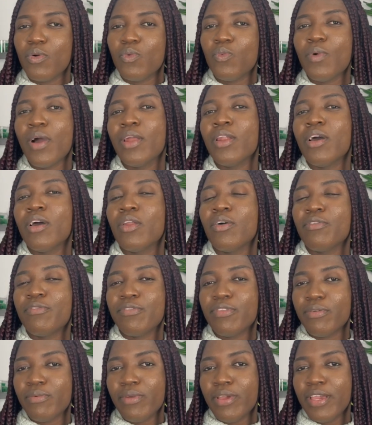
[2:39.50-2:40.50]
1 out of
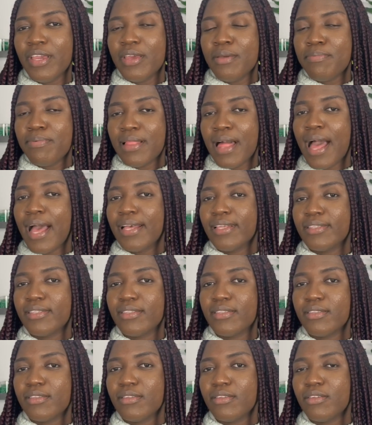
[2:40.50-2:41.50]
3
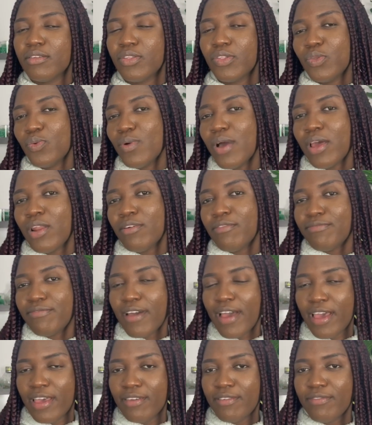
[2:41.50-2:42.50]
plus 2 out of
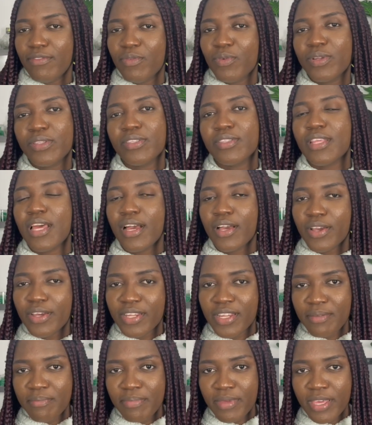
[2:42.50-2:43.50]
5. What's that
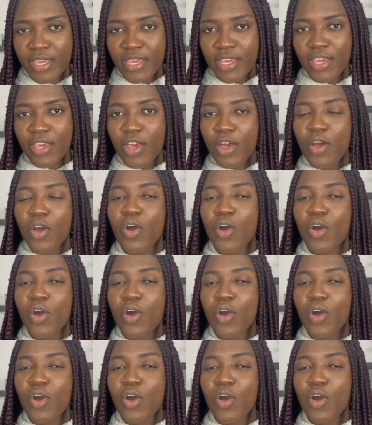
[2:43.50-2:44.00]
going to be?